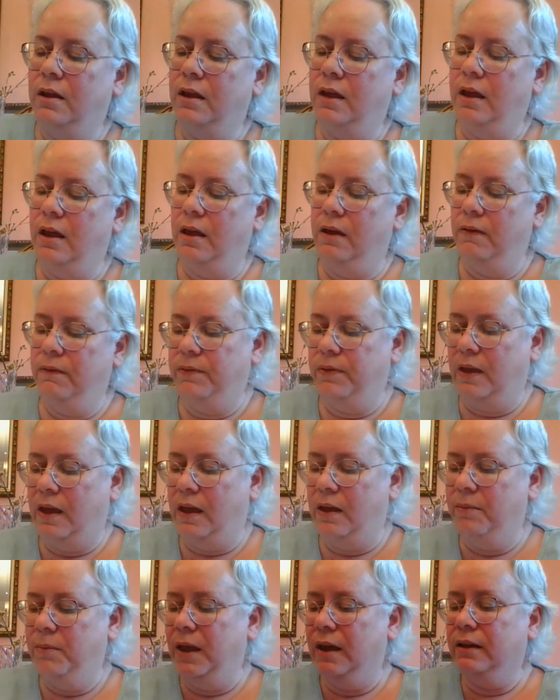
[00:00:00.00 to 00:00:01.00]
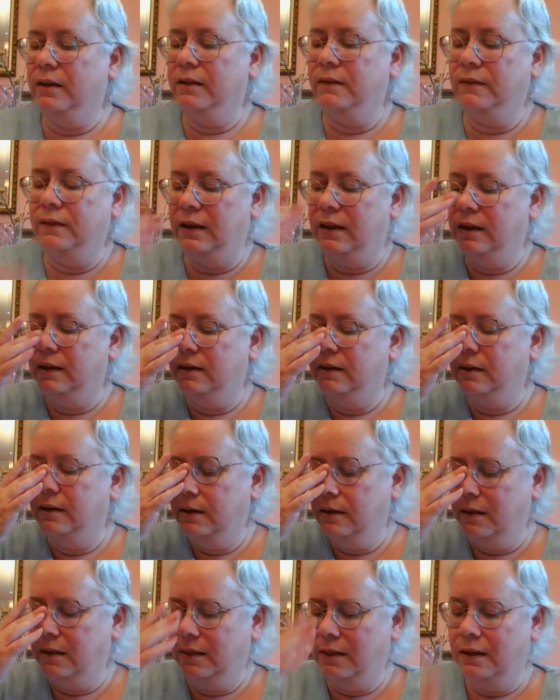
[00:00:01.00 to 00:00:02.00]
of that magazine.
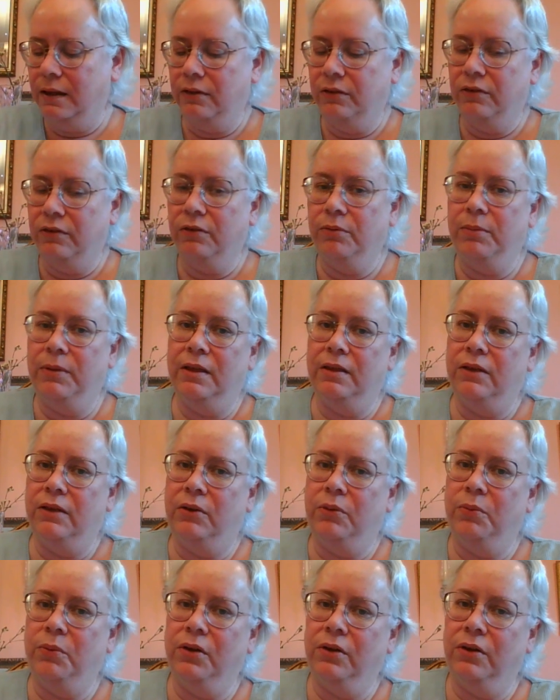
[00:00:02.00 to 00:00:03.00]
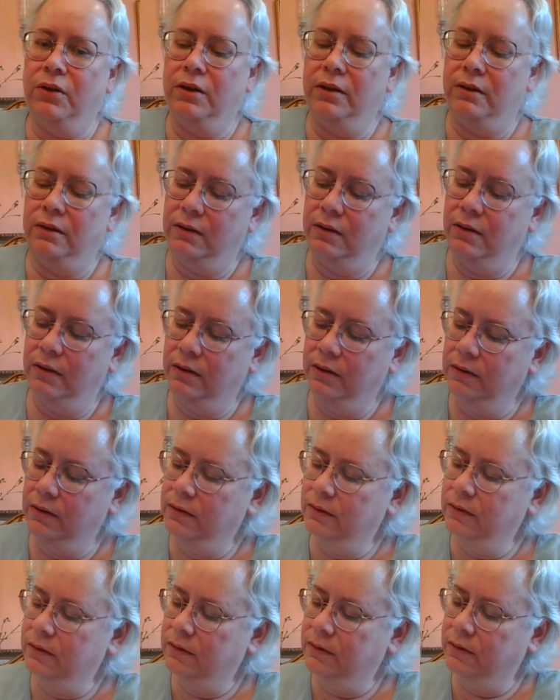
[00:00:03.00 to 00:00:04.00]
I think it took me a little work to
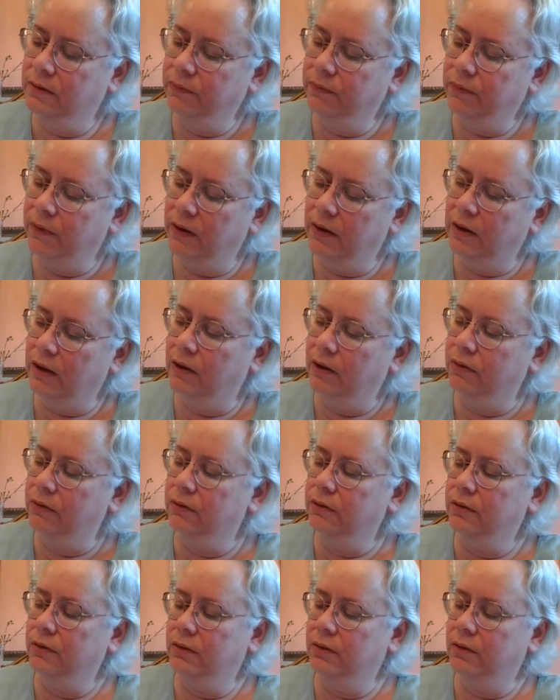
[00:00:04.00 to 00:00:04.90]
find out